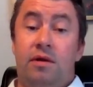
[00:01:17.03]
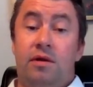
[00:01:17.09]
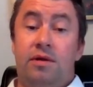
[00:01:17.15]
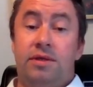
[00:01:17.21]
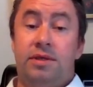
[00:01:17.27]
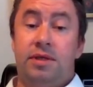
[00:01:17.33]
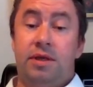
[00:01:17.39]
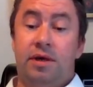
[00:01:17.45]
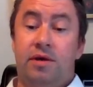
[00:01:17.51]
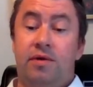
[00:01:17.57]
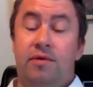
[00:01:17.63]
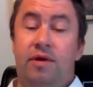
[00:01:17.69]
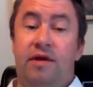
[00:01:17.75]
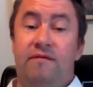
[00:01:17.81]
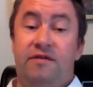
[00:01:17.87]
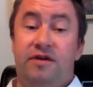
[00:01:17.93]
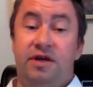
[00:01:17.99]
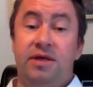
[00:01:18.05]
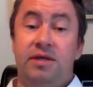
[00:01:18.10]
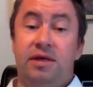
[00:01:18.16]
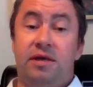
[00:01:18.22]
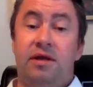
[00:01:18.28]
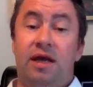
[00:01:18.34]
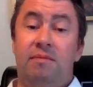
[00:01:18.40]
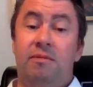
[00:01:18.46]
So if she's
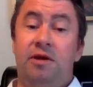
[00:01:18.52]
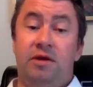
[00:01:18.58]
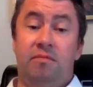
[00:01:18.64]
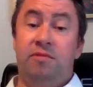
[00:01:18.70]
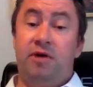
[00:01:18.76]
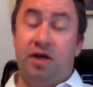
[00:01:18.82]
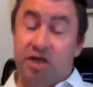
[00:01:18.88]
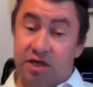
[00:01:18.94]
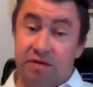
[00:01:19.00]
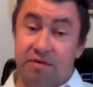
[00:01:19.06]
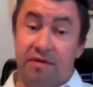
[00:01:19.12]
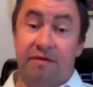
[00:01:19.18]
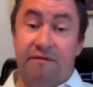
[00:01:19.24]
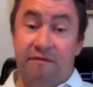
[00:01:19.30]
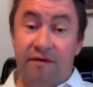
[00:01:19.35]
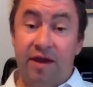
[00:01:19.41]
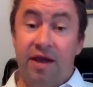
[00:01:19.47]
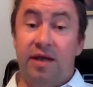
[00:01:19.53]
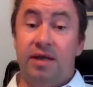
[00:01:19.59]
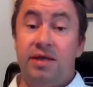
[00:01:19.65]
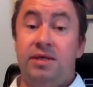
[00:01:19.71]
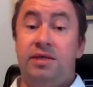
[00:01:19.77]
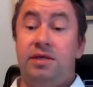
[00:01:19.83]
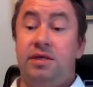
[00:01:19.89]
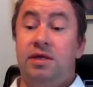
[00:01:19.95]
claiming you punched her in the
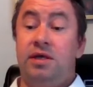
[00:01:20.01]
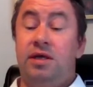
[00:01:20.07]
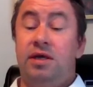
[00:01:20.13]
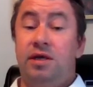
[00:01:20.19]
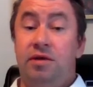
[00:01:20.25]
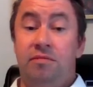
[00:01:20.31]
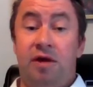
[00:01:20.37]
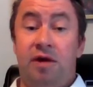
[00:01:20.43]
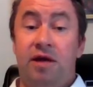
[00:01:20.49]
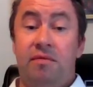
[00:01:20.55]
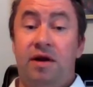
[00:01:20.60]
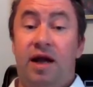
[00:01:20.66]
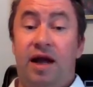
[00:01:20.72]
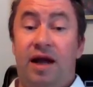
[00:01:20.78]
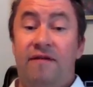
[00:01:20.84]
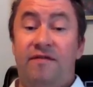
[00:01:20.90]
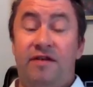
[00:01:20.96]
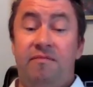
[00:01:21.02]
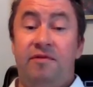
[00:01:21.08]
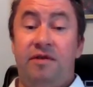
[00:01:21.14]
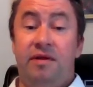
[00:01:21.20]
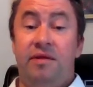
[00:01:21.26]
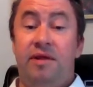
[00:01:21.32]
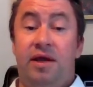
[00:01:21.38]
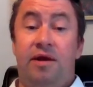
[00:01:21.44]
face, you might want to have
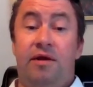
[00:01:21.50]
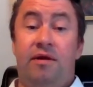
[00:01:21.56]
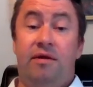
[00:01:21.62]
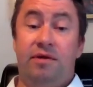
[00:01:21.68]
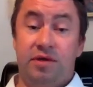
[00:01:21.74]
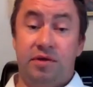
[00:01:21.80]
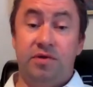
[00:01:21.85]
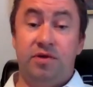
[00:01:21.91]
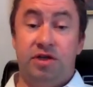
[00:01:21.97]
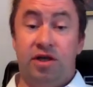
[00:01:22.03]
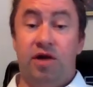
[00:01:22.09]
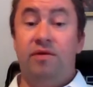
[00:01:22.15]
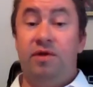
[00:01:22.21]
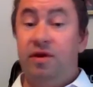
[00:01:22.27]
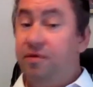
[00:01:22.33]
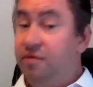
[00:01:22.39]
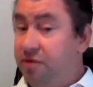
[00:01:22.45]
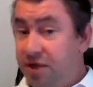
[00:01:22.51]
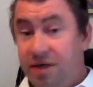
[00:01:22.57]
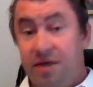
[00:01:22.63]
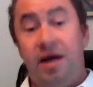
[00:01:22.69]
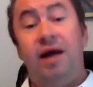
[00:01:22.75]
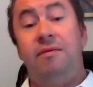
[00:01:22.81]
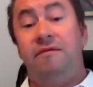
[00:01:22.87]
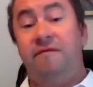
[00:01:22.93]
something there to show you did
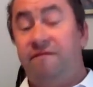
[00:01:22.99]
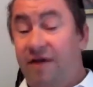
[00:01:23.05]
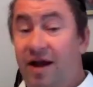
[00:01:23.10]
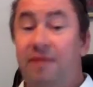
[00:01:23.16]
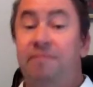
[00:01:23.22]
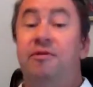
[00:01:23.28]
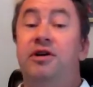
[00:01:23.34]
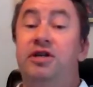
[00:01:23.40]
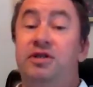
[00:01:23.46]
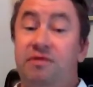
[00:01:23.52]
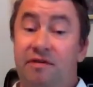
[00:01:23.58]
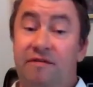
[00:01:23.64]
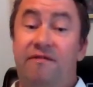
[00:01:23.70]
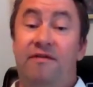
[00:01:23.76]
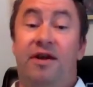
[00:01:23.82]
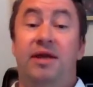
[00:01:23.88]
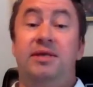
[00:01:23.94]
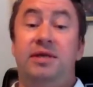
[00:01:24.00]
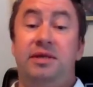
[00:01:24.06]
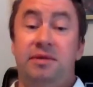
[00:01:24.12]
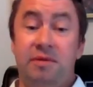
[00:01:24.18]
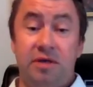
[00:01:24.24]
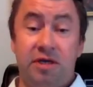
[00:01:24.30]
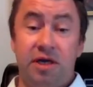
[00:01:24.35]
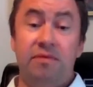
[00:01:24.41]
not, in fact, punch her in the face.
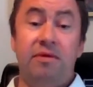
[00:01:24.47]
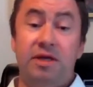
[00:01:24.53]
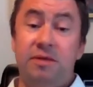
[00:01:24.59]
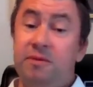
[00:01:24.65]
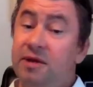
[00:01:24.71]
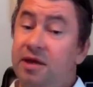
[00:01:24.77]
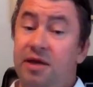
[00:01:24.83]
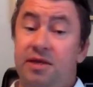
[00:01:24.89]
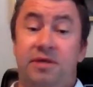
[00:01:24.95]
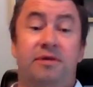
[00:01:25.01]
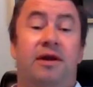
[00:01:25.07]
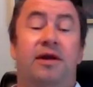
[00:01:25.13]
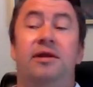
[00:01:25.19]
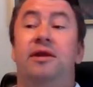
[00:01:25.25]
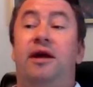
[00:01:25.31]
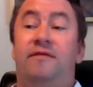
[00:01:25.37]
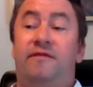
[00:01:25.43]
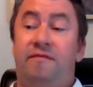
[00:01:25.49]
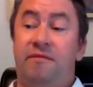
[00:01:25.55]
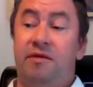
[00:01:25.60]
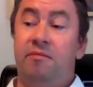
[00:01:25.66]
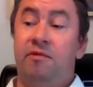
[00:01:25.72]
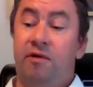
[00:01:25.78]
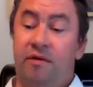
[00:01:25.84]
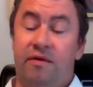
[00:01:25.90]
And generally speaking, it's a good idea to have
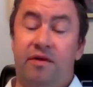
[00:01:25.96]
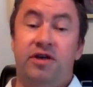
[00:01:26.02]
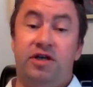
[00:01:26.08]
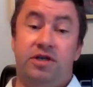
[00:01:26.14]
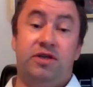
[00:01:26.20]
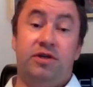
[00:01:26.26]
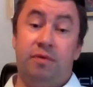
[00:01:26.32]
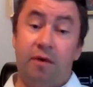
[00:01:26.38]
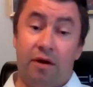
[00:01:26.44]
something more than just your